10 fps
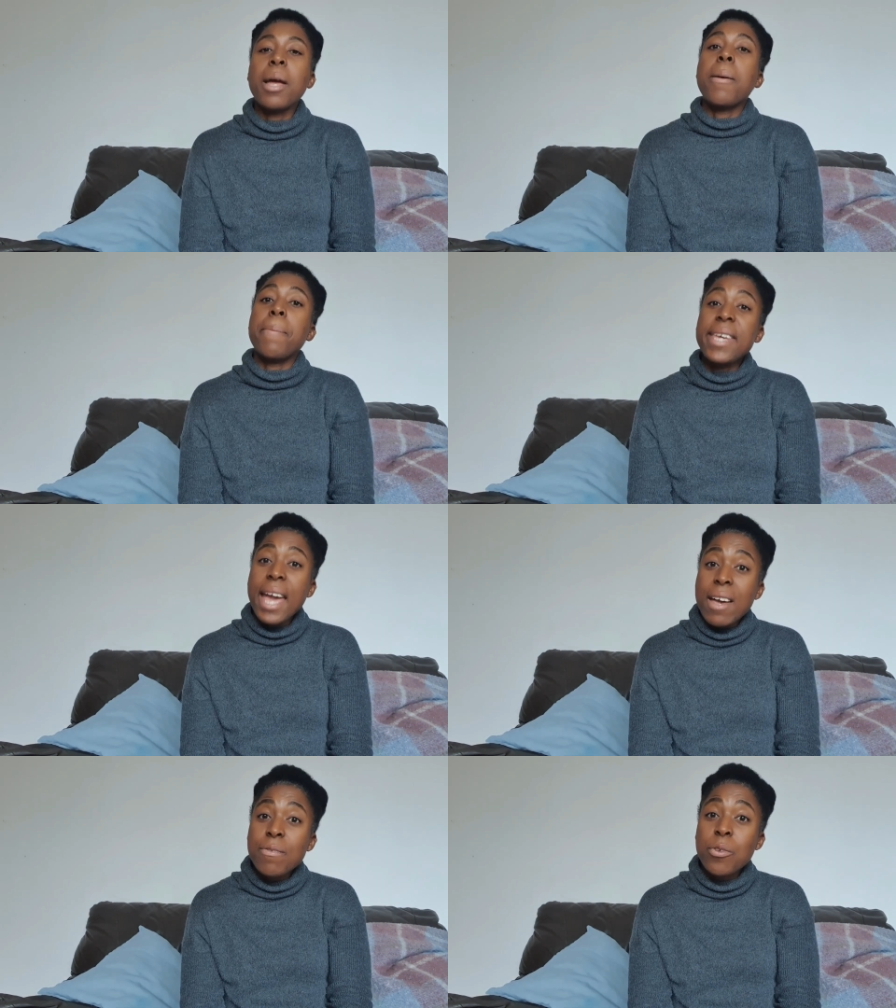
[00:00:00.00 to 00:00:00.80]
Be
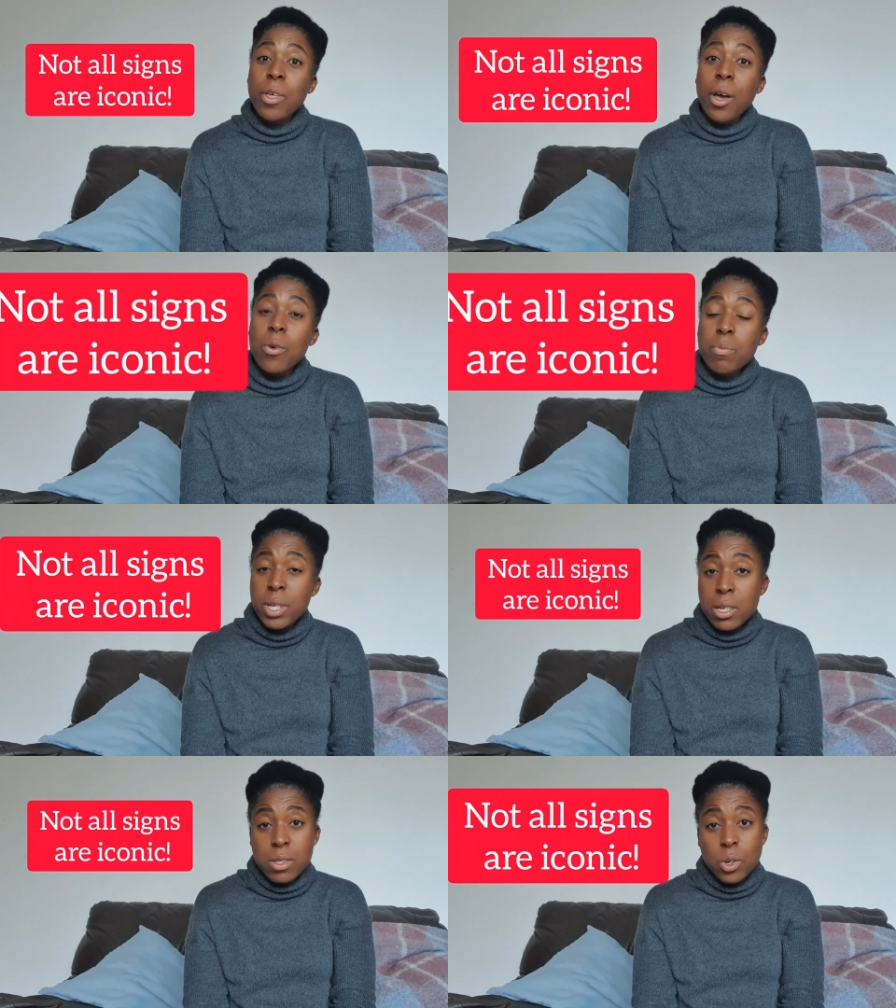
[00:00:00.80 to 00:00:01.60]
careful though,
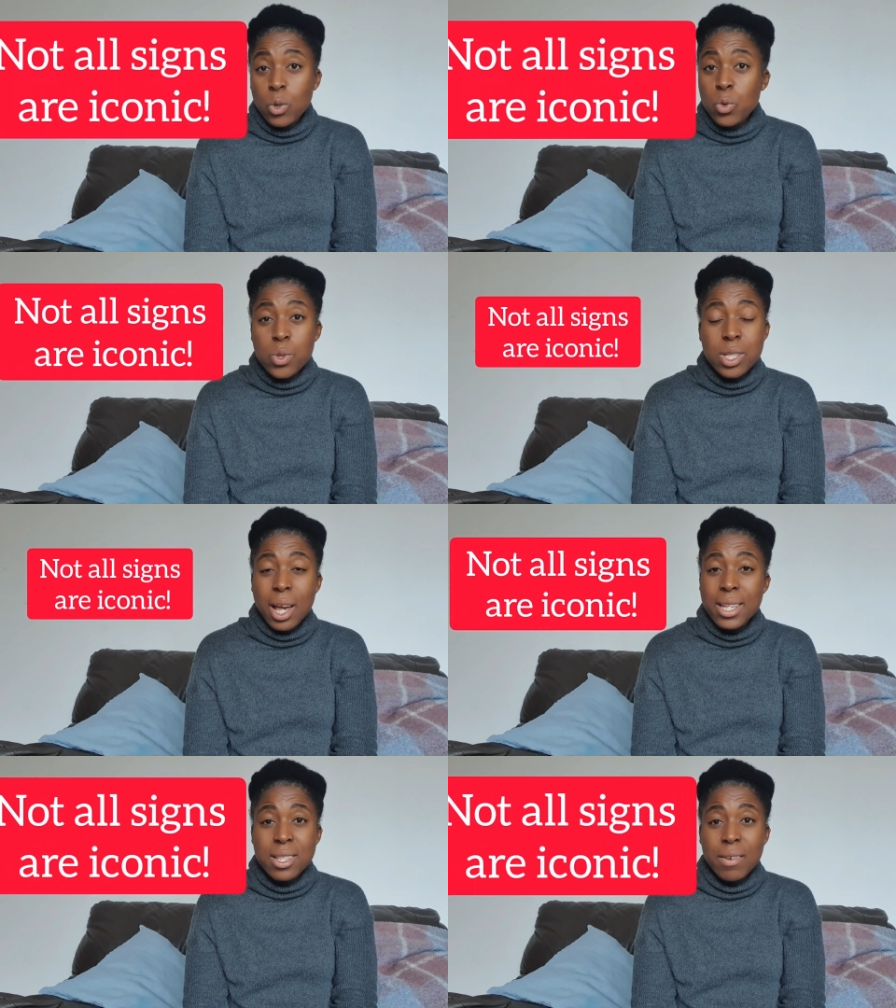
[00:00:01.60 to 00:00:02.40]
because not all
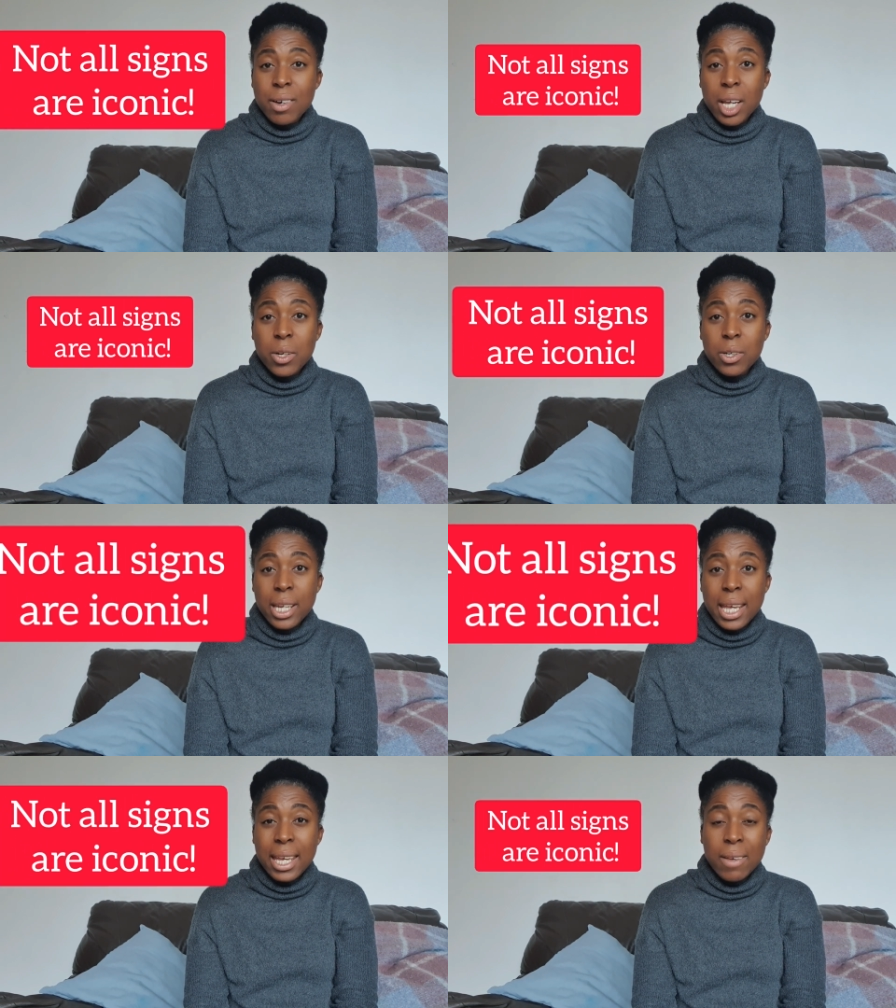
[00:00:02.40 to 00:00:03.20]
signs are
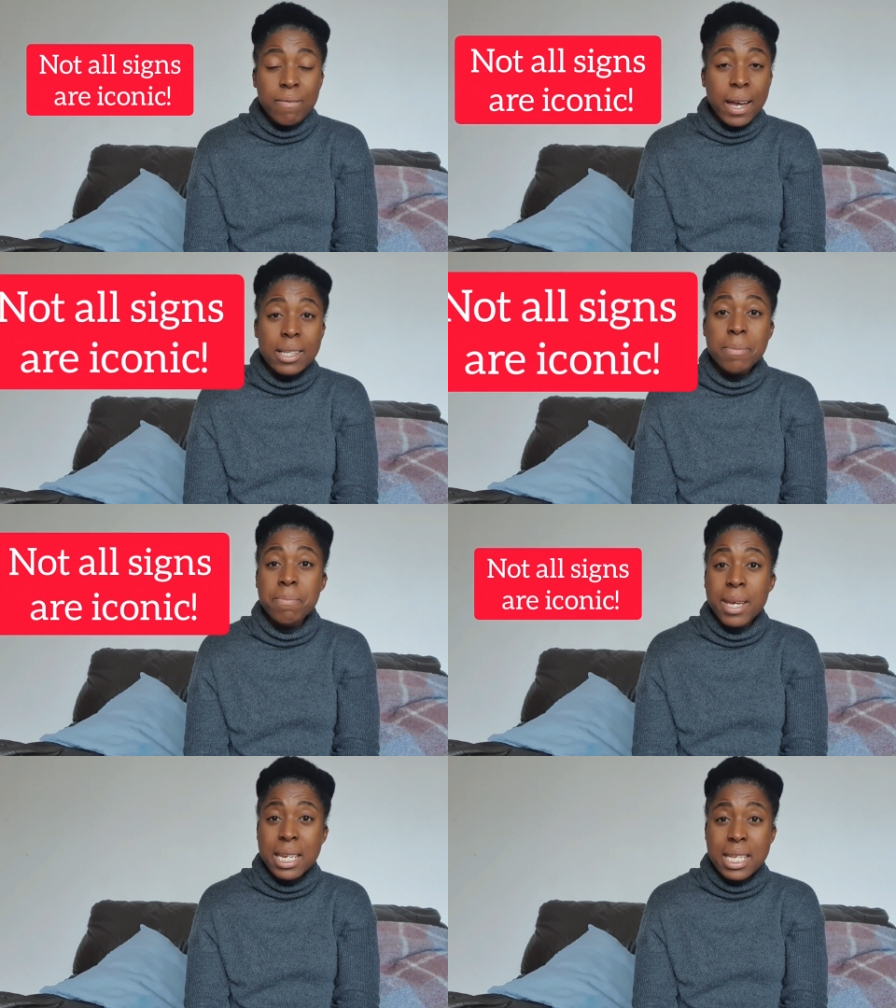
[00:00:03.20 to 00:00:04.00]
iconic. In fact,
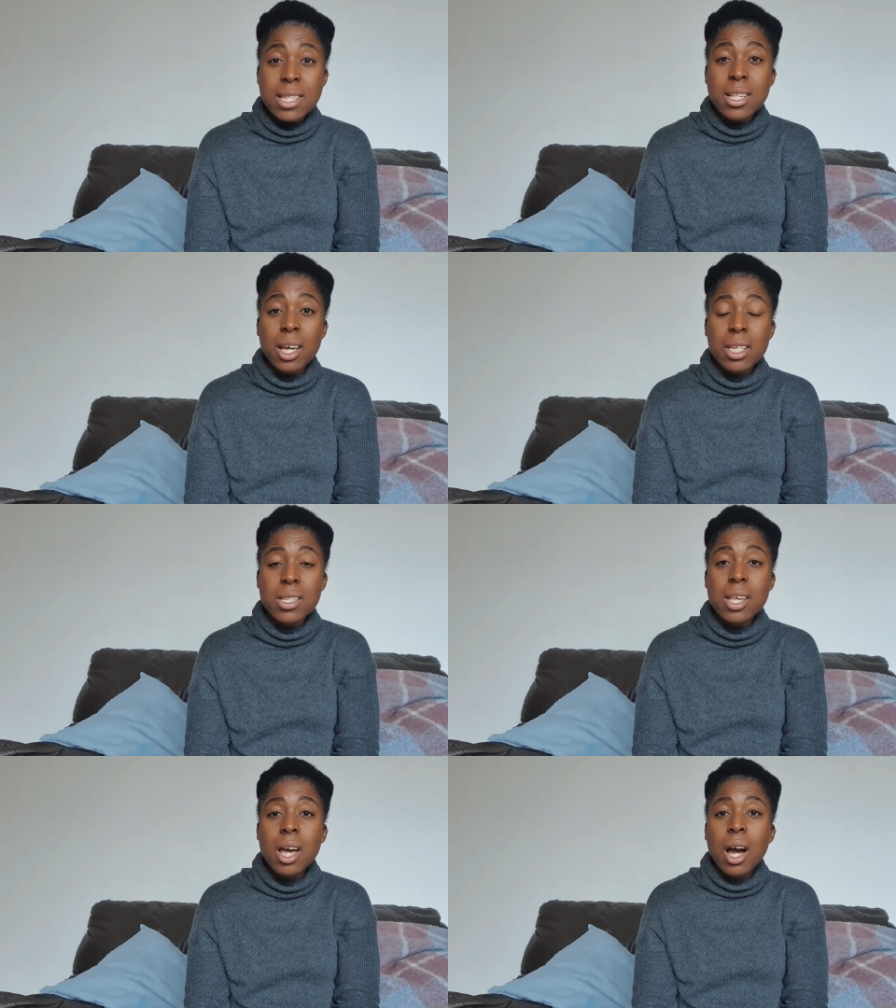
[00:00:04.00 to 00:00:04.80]
many signs
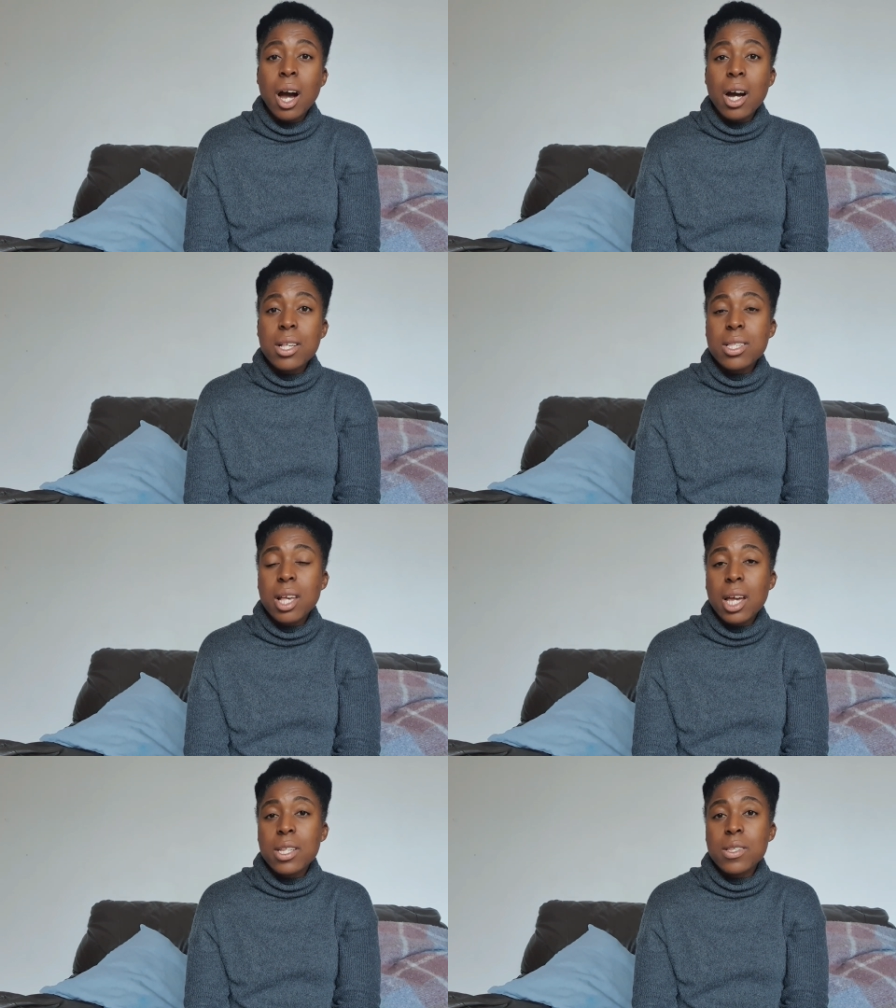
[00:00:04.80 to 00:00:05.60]
are
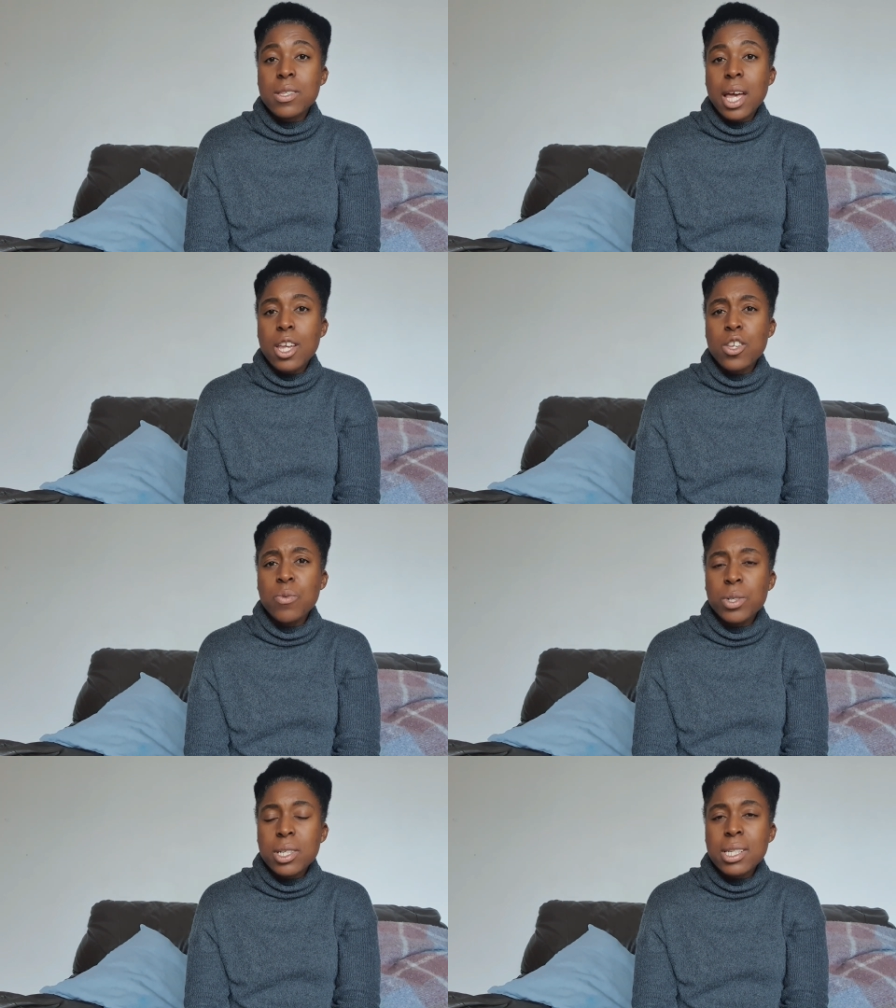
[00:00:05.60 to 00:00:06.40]
signs that you
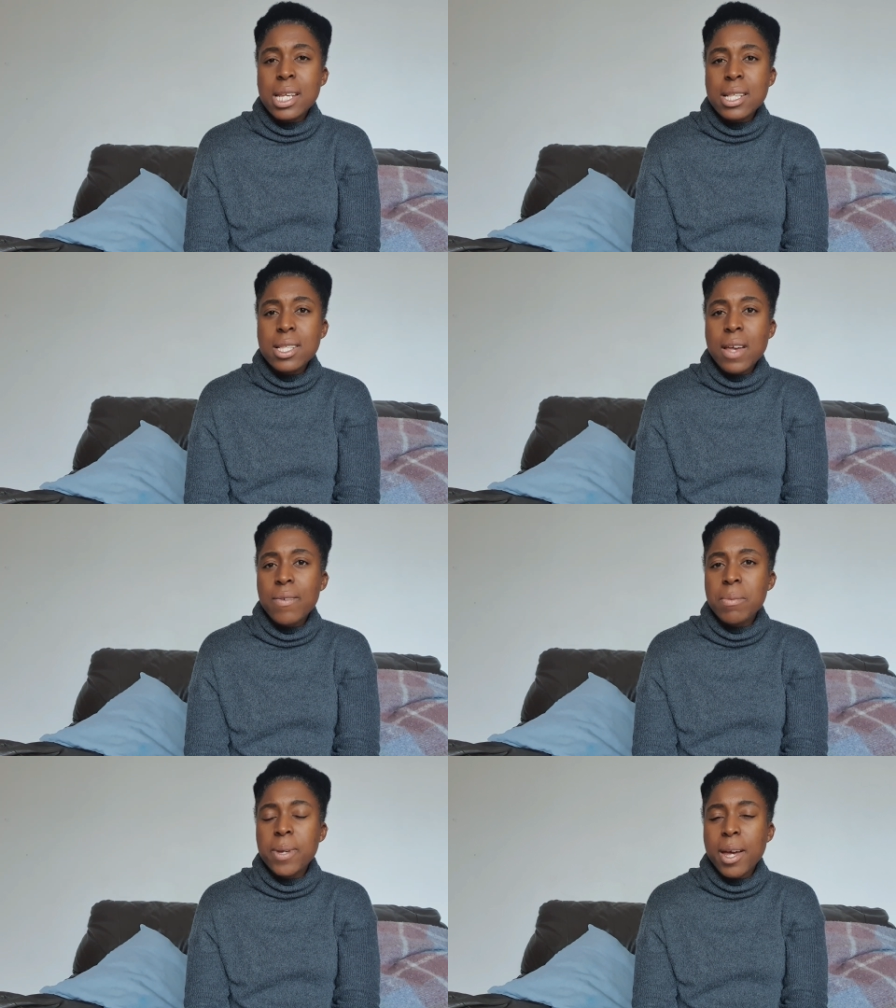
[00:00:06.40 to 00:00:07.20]
wouldn't
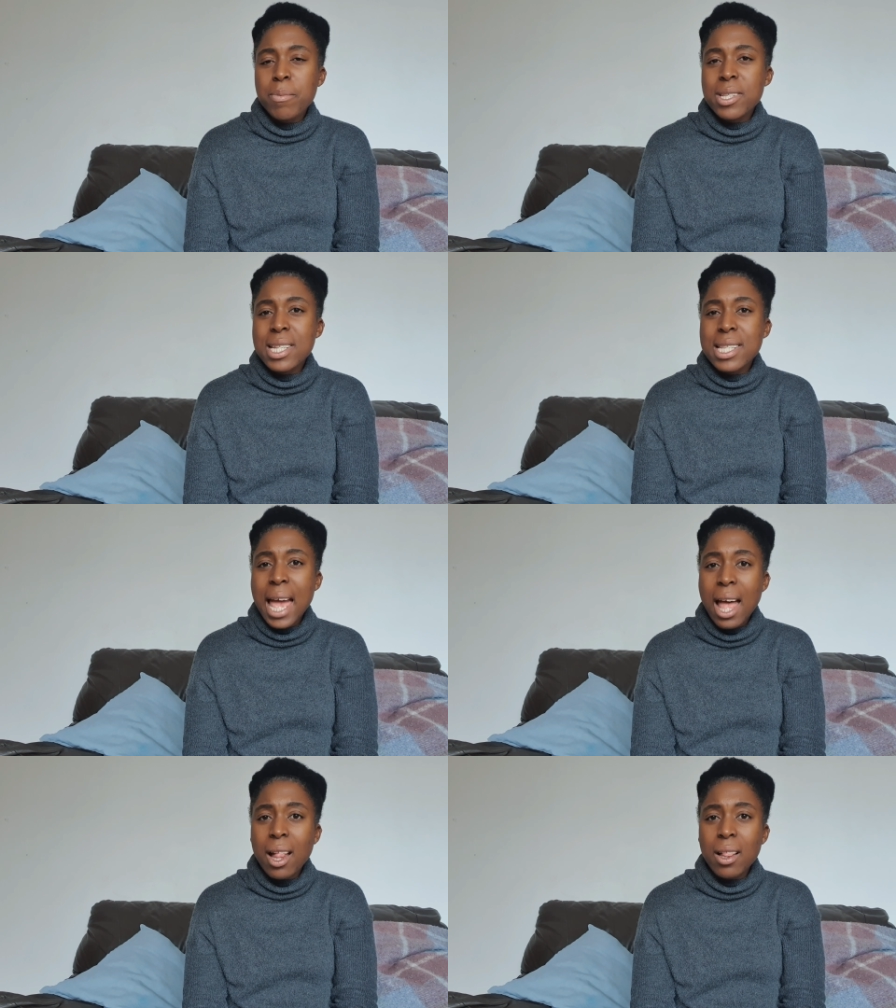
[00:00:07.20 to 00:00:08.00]
necessarily be able to
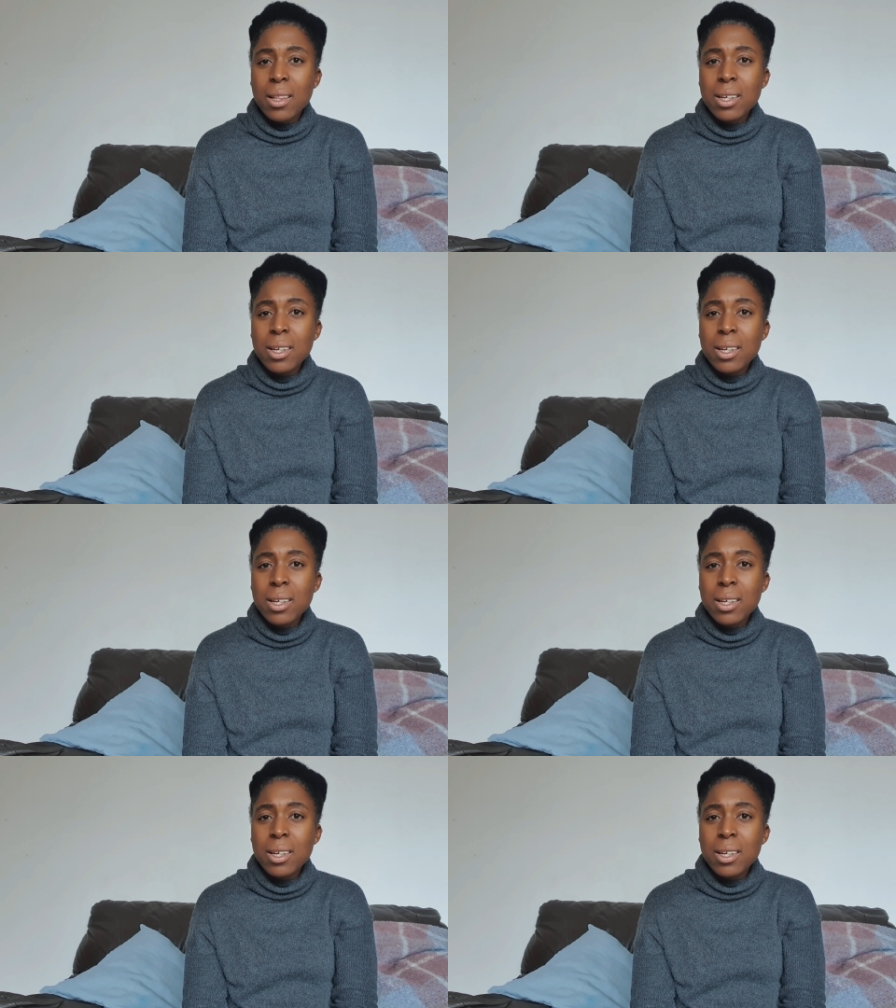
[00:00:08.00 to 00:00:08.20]
tell